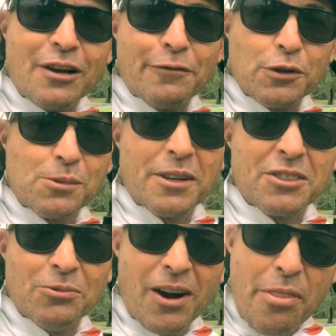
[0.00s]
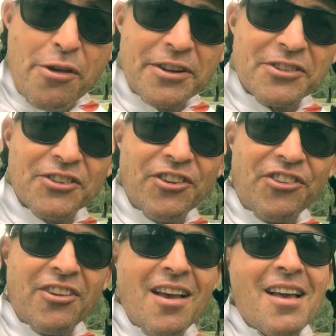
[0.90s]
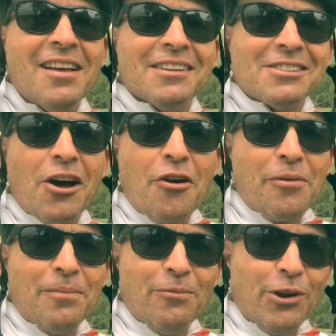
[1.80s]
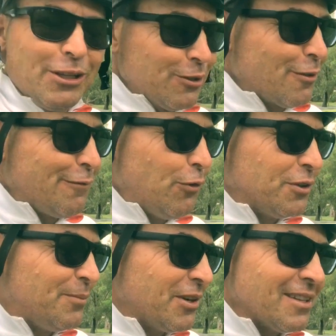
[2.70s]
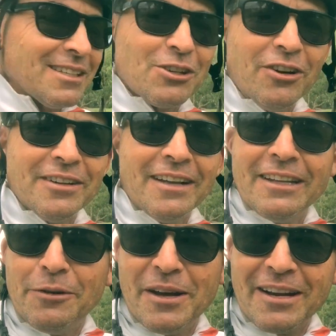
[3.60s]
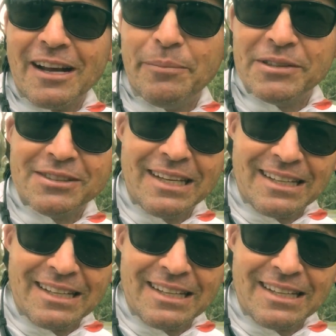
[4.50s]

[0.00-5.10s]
I've always wanted to ride 32s, so really looking forward to putting these on, and then I'm heading up into the